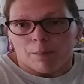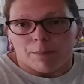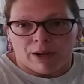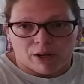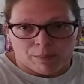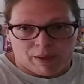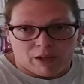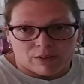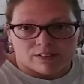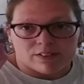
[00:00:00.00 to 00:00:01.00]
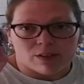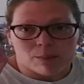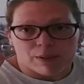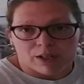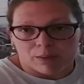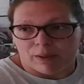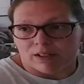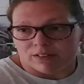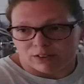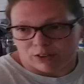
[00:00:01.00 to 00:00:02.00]
Berry melts. Berry
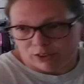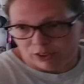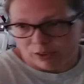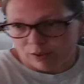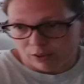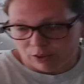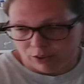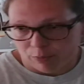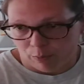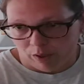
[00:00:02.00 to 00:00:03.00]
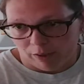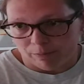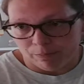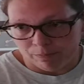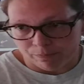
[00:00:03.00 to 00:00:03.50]
melts are good one.